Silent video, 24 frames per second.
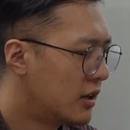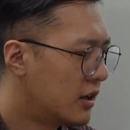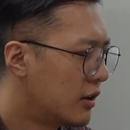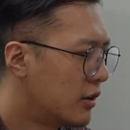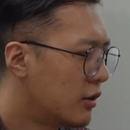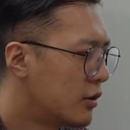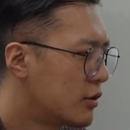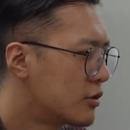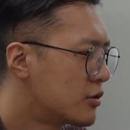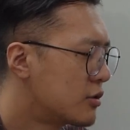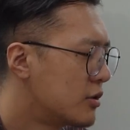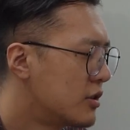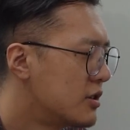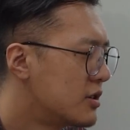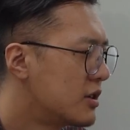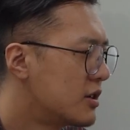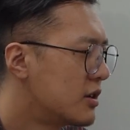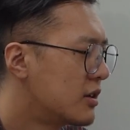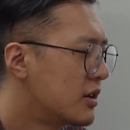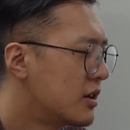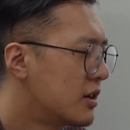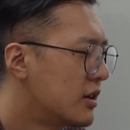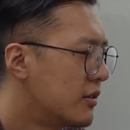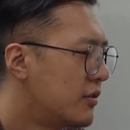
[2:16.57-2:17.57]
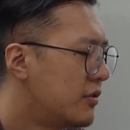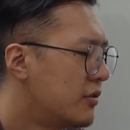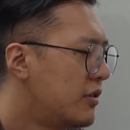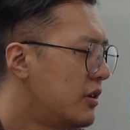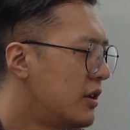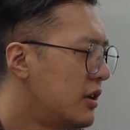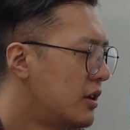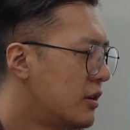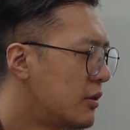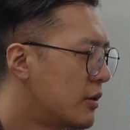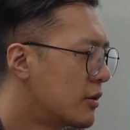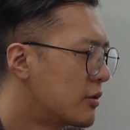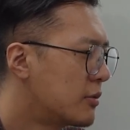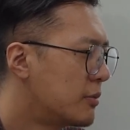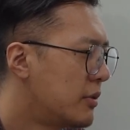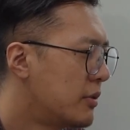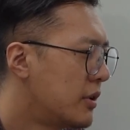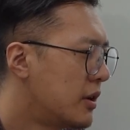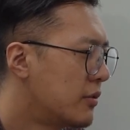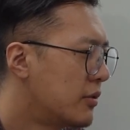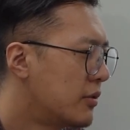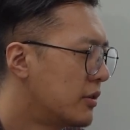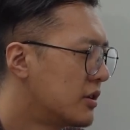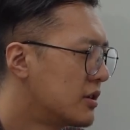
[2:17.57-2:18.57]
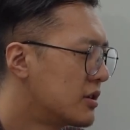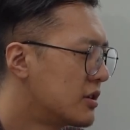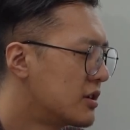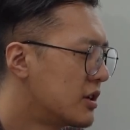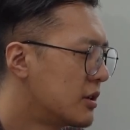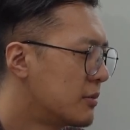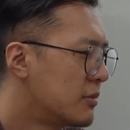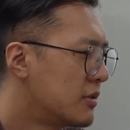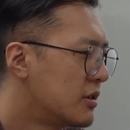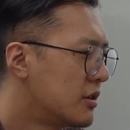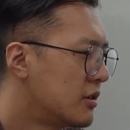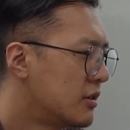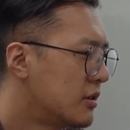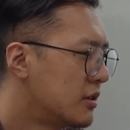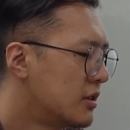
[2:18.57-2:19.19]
Also, is there a fee you have to pay for this statement?